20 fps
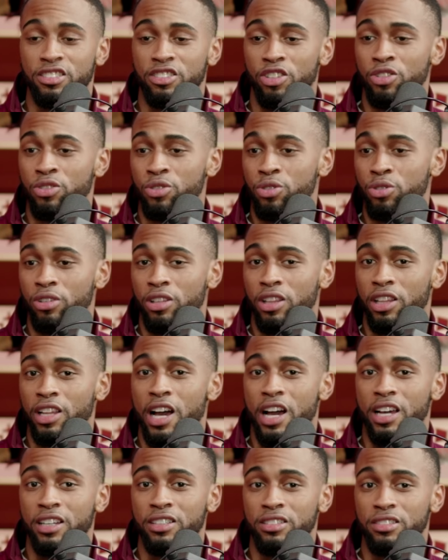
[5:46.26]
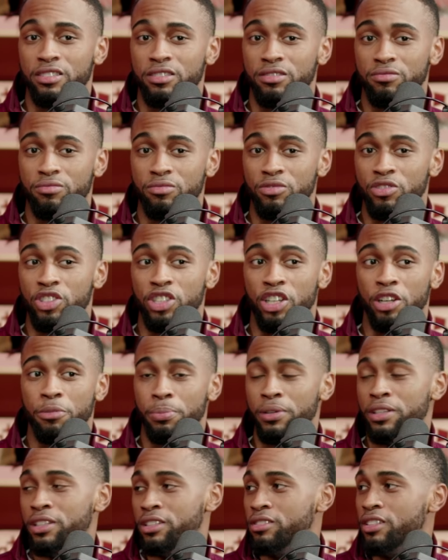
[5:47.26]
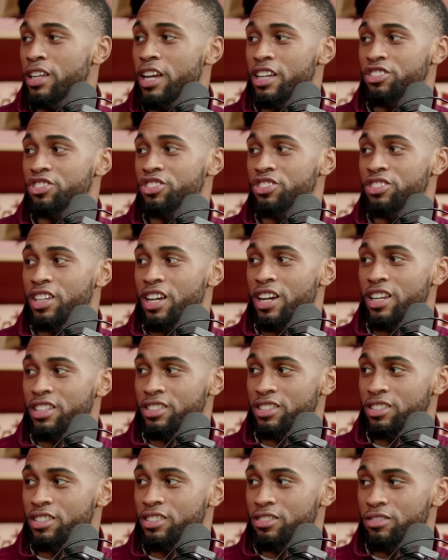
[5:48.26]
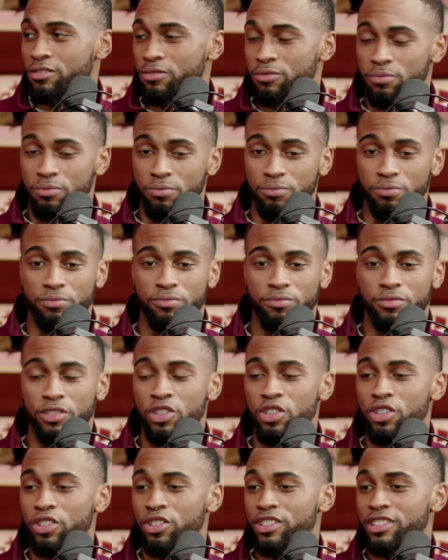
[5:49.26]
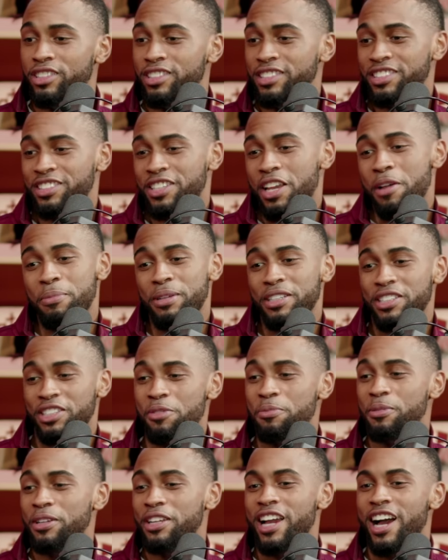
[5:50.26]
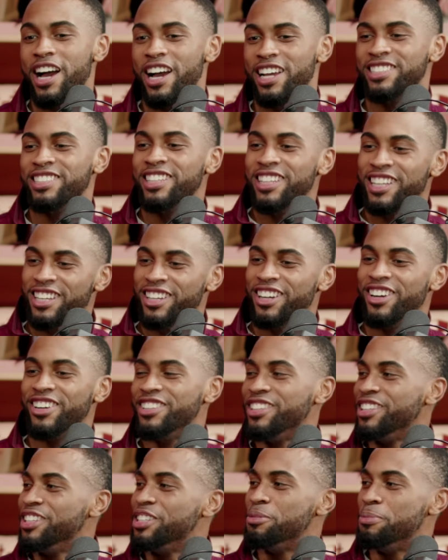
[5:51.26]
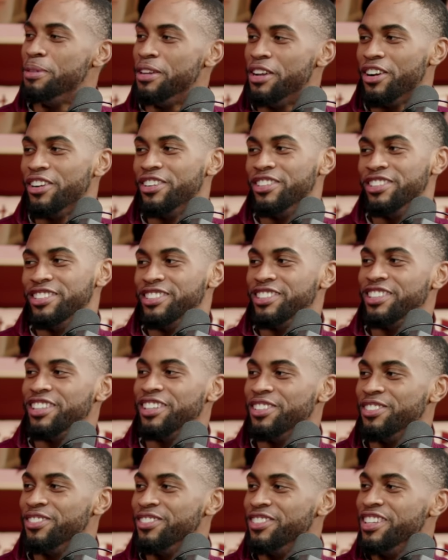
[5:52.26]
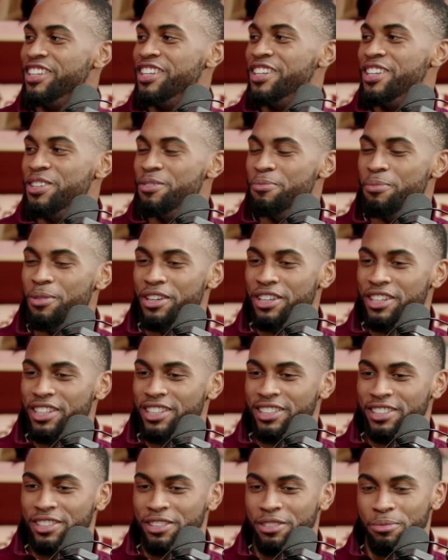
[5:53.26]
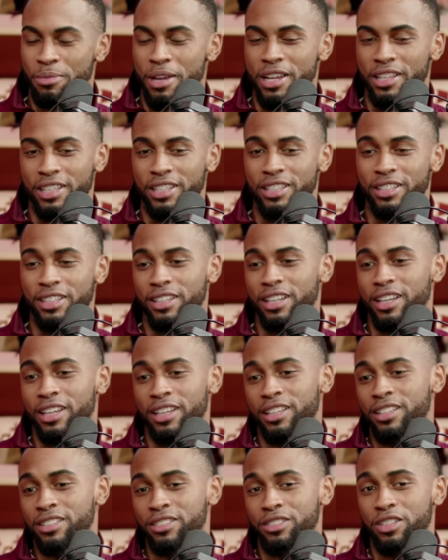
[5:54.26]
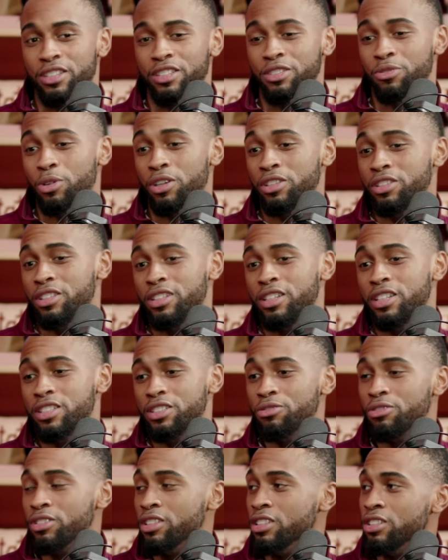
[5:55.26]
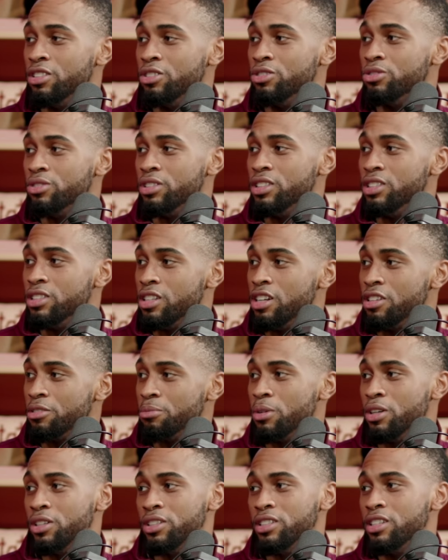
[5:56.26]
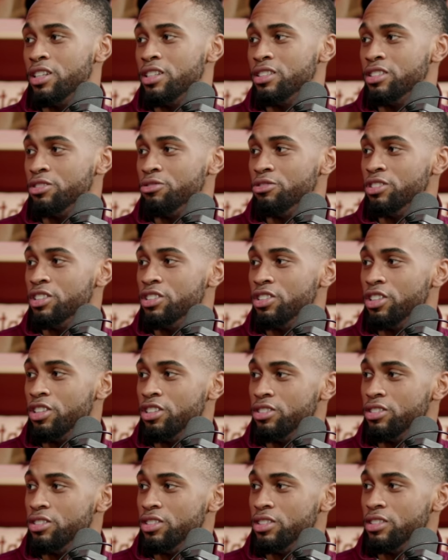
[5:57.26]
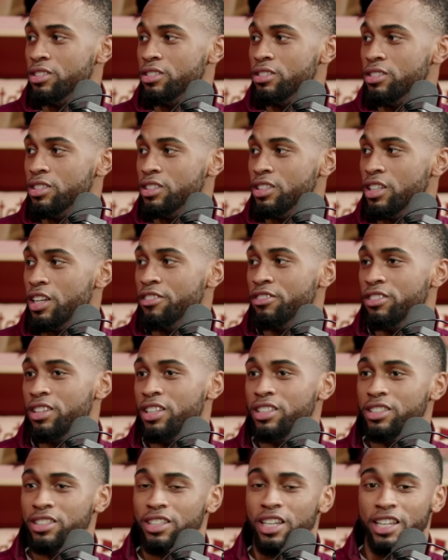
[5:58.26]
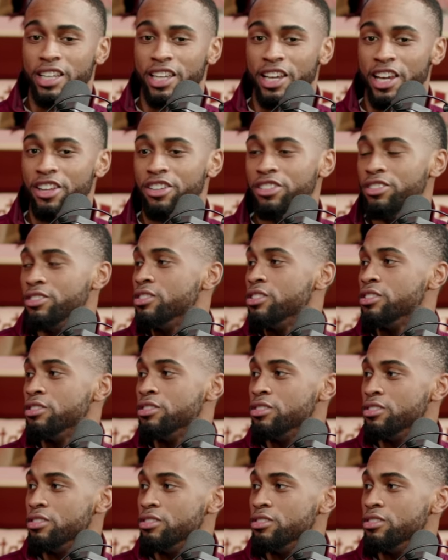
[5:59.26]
go through a lot of jumping exercises. You know, I mean, some of the guys, our knees be hurting and stuff. But at the end of the day, it's worth it because he really knows what he's talking about. He does his research, and everything's, like, catered to